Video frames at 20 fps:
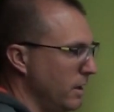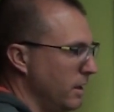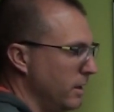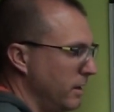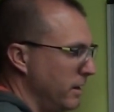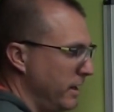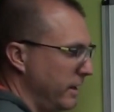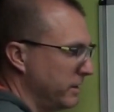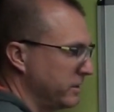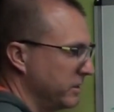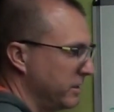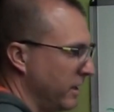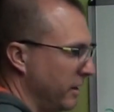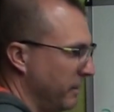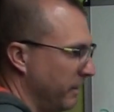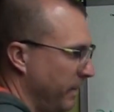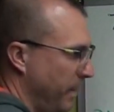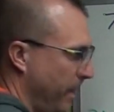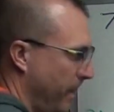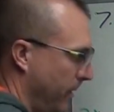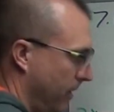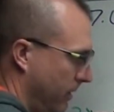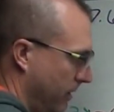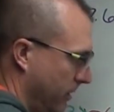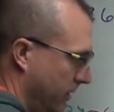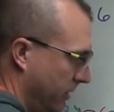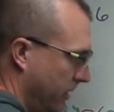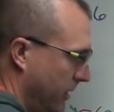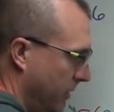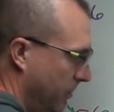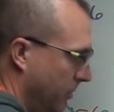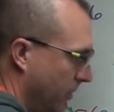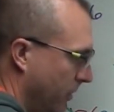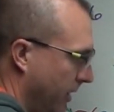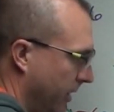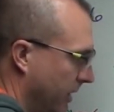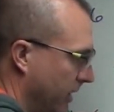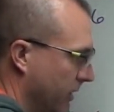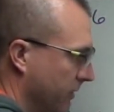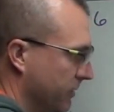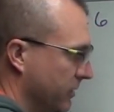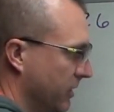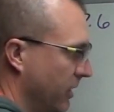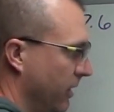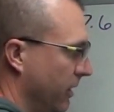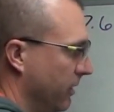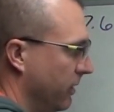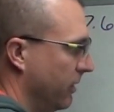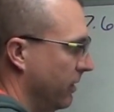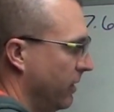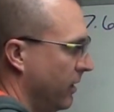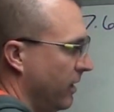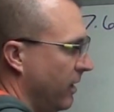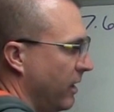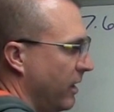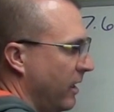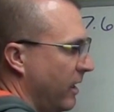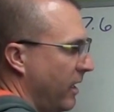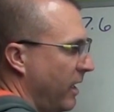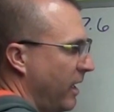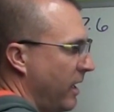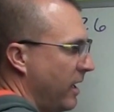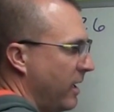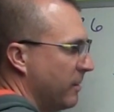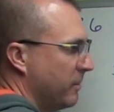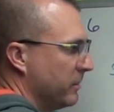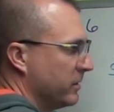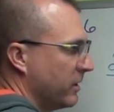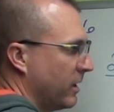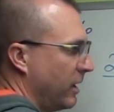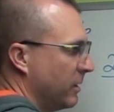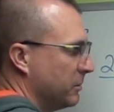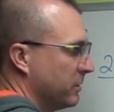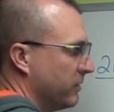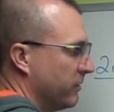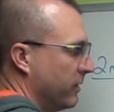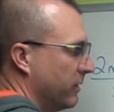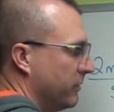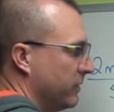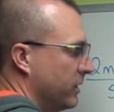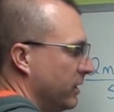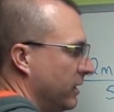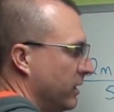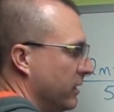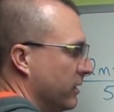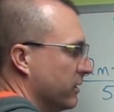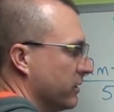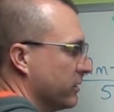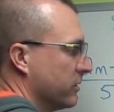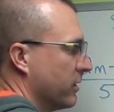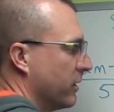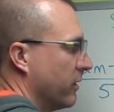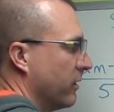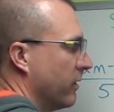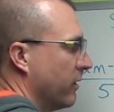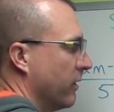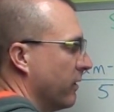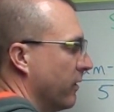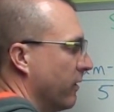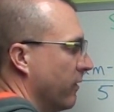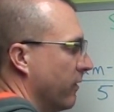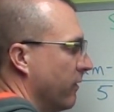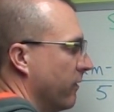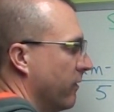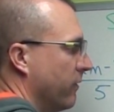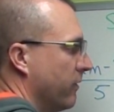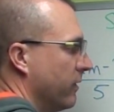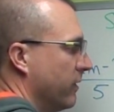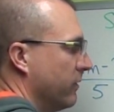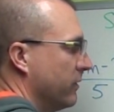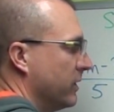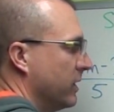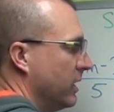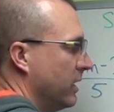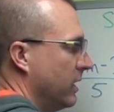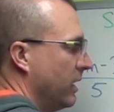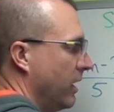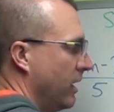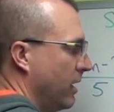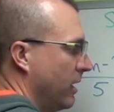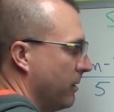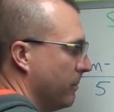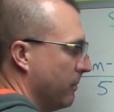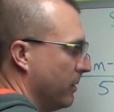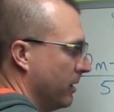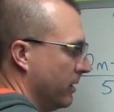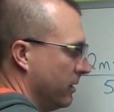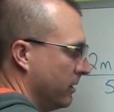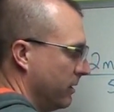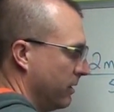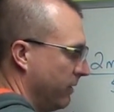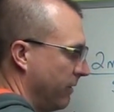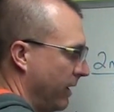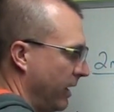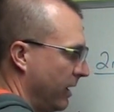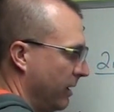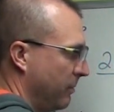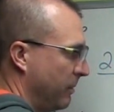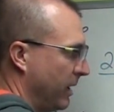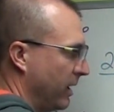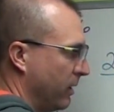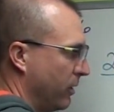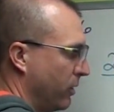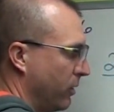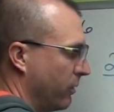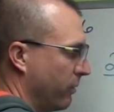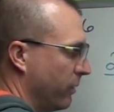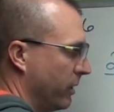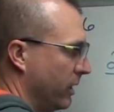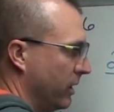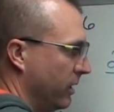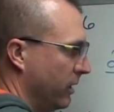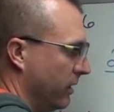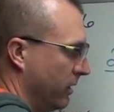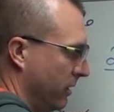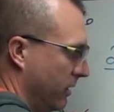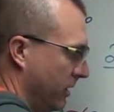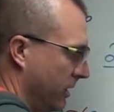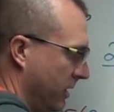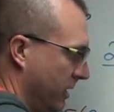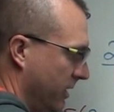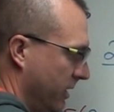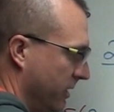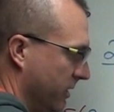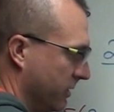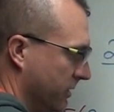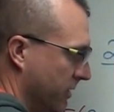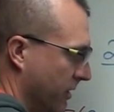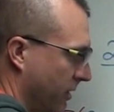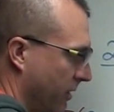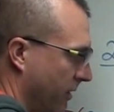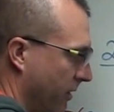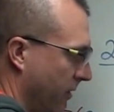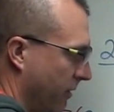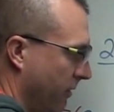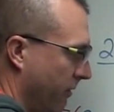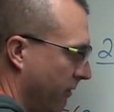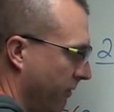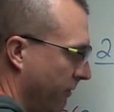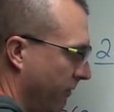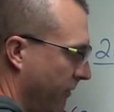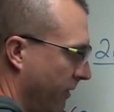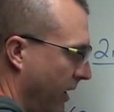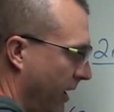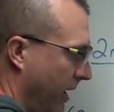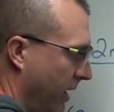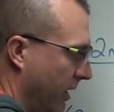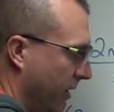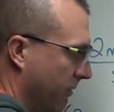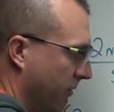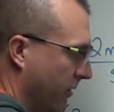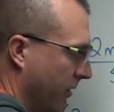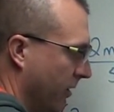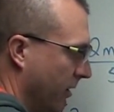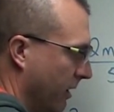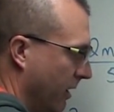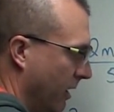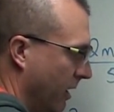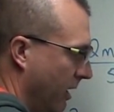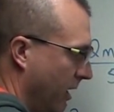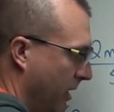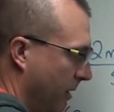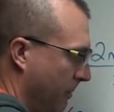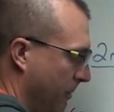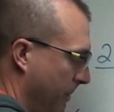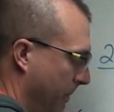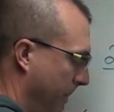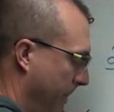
Next step, keep your negative sign. M times 15 is 15m. Divided by 3 is 5m.